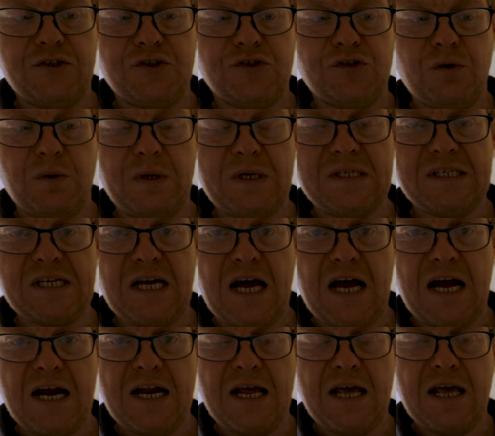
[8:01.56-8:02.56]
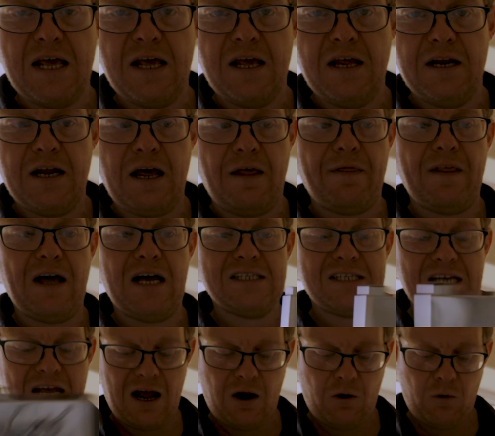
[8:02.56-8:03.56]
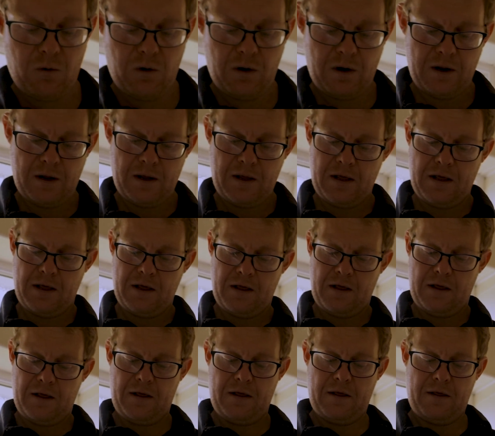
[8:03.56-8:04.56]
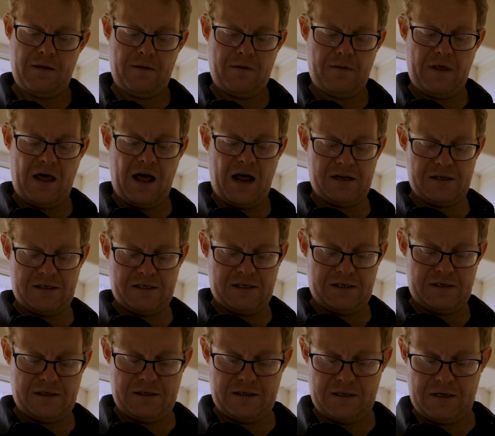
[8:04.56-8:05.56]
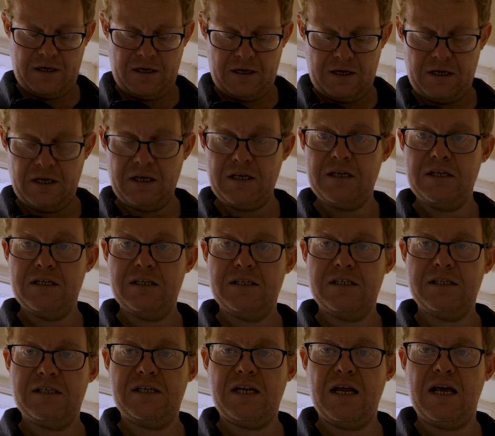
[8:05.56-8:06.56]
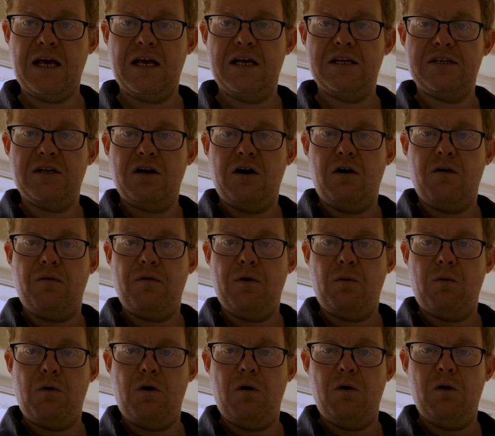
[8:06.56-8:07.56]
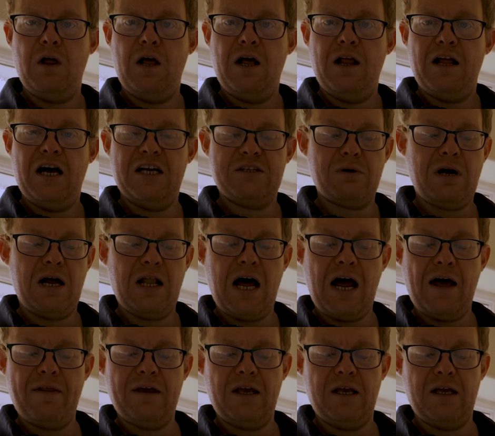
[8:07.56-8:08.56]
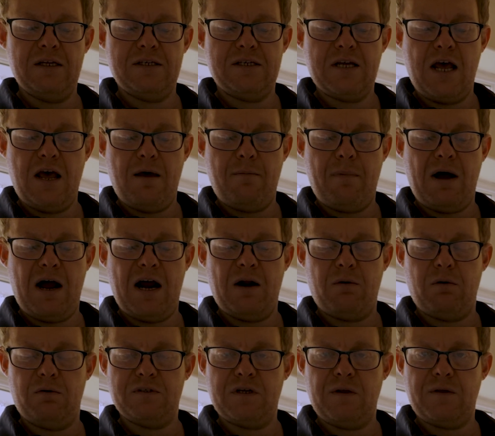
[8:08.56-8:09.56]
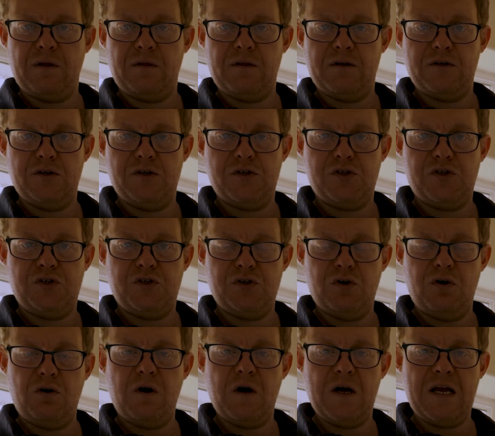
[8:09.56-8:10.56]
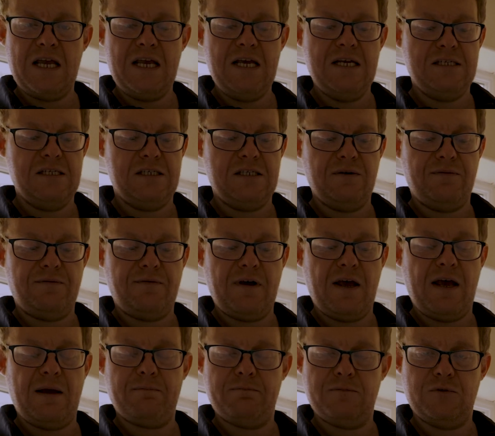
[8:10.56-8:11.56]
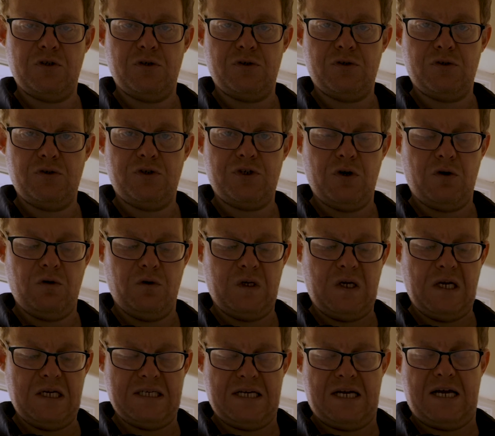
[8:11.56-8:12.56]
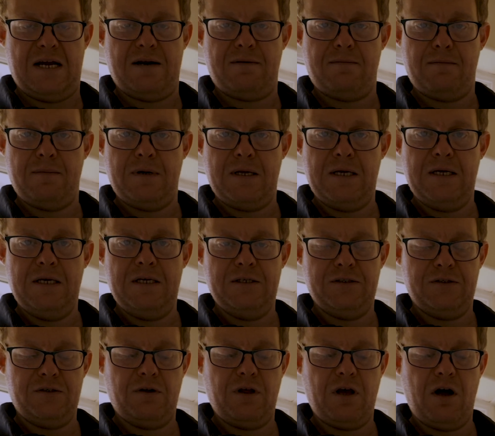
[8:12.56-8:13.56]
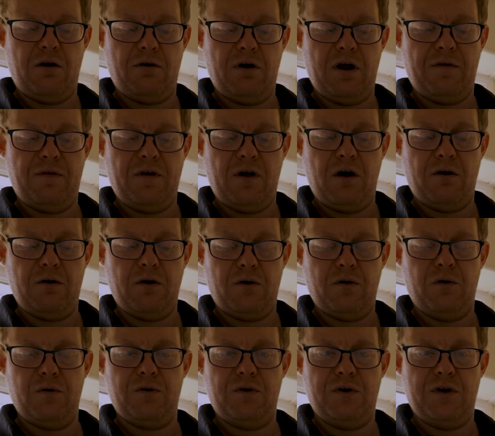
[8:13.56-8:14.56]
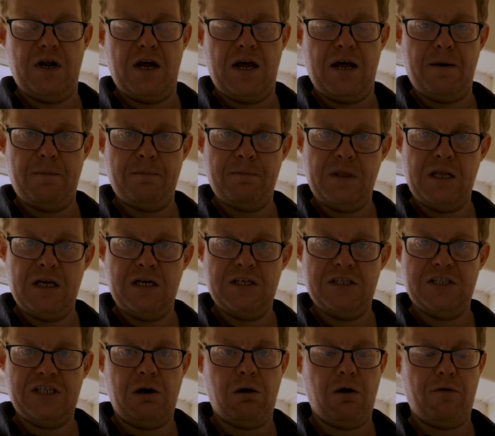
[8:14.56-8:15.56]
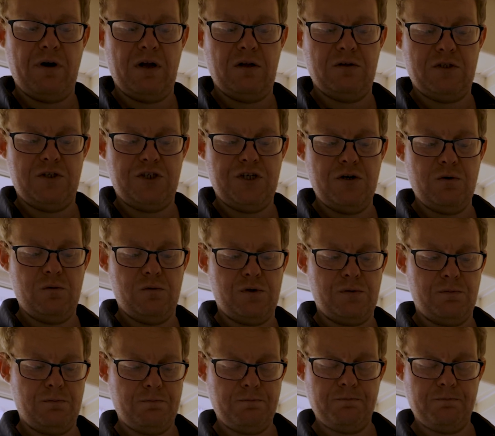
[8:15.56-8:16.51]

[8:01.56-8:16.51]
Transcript: screw inside, and that's how that stays on the wall. That's why I like these Mira ones. I think they're just so easy to fit, just such a good design. So they are a good shower rail to choose.